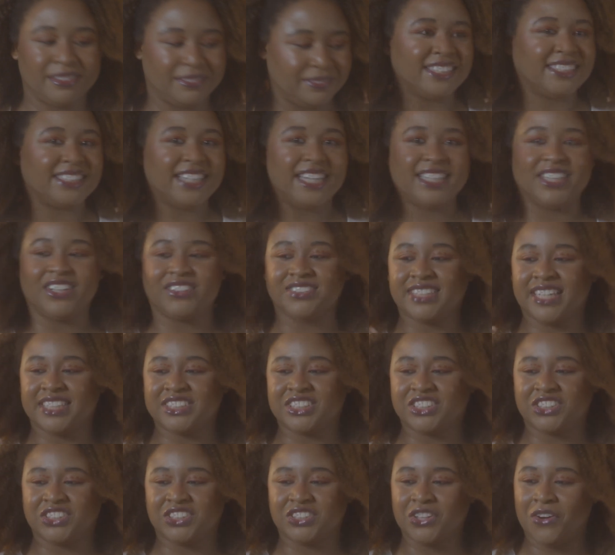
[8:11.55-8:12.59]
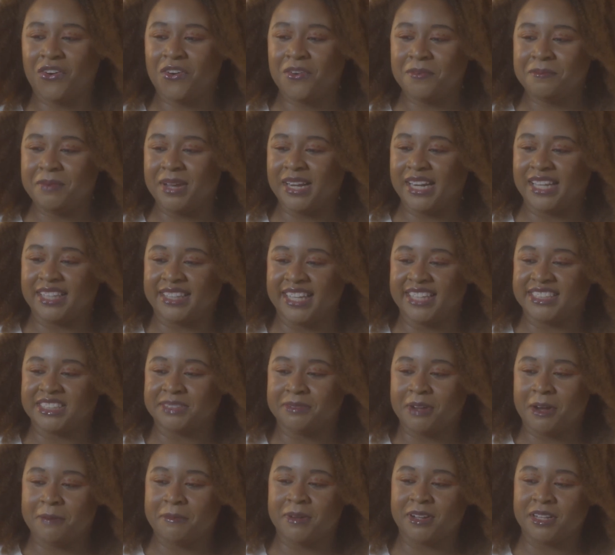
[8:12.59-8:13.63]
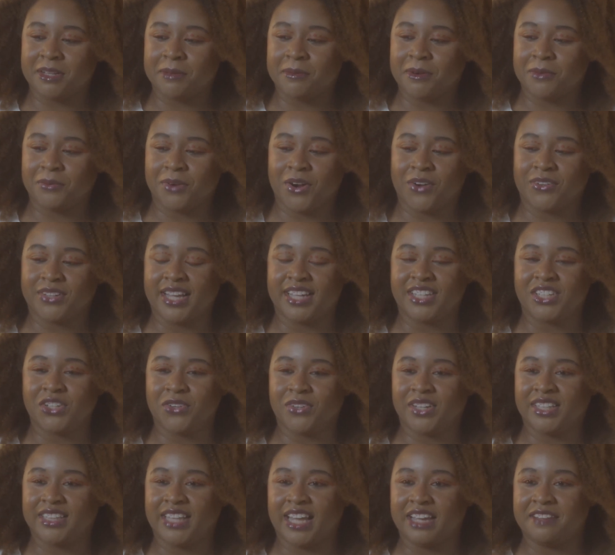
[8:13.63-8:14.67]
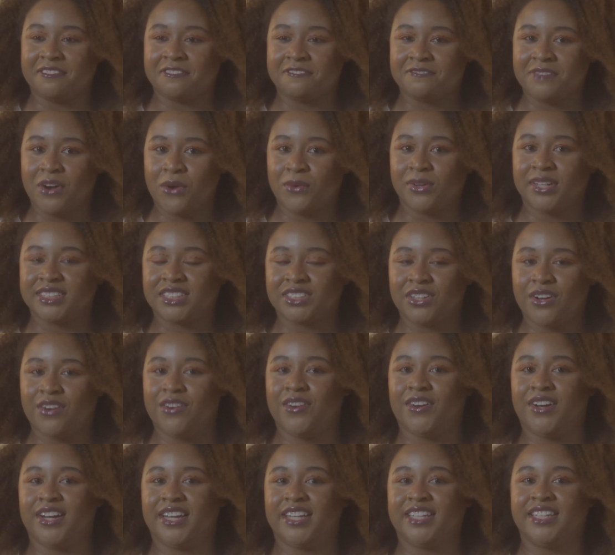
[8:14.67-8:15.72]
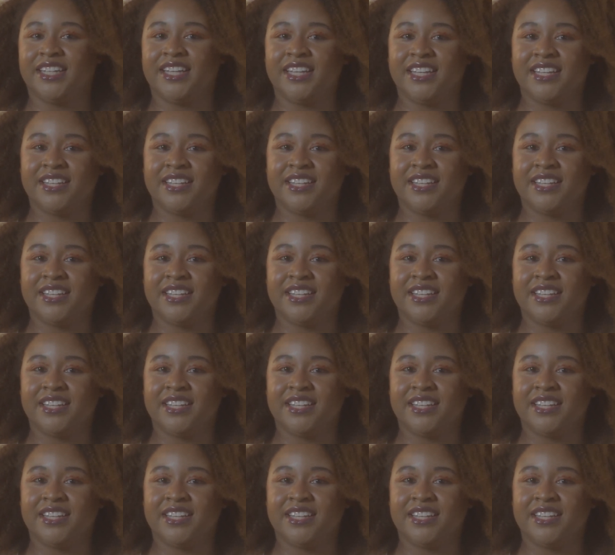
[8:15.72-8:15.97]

And it's like, there's like so many things about Marilyn Monroe that you can like focus on.